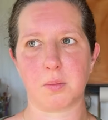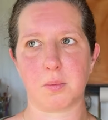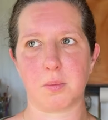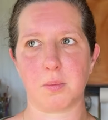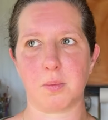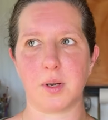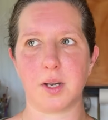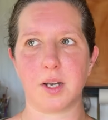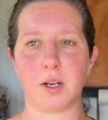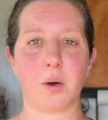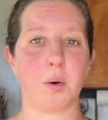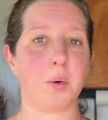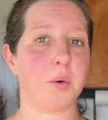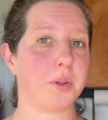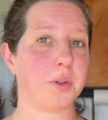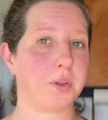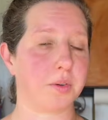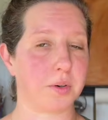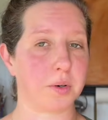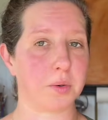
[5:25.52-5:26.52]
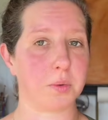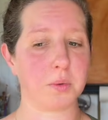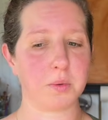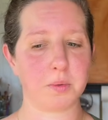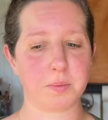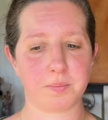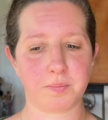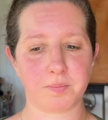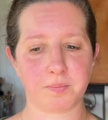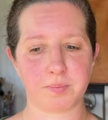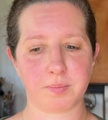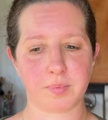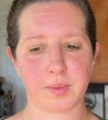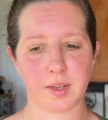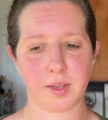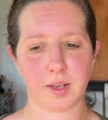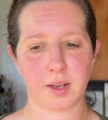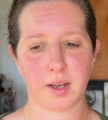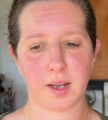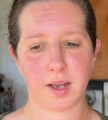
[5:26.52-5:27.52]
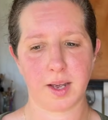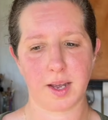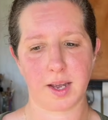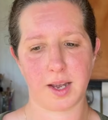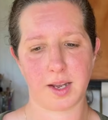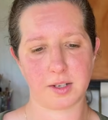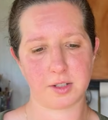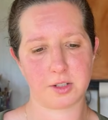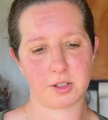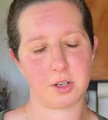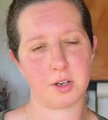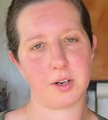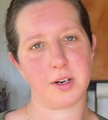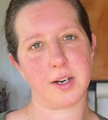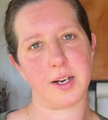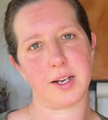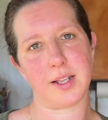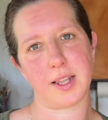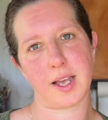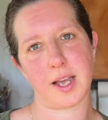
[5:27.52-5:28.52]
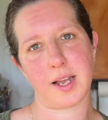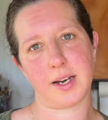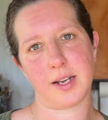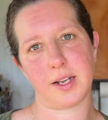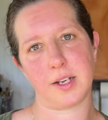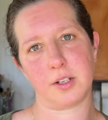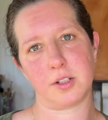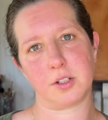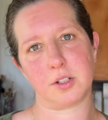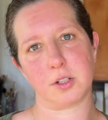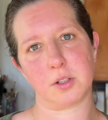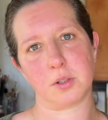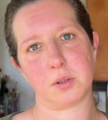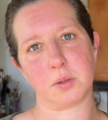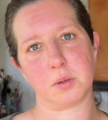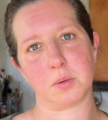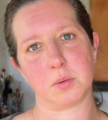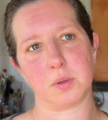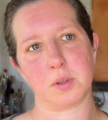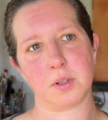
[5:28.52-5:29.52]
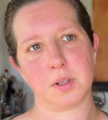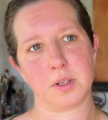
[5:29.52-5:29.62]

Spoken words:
we go through and turning that into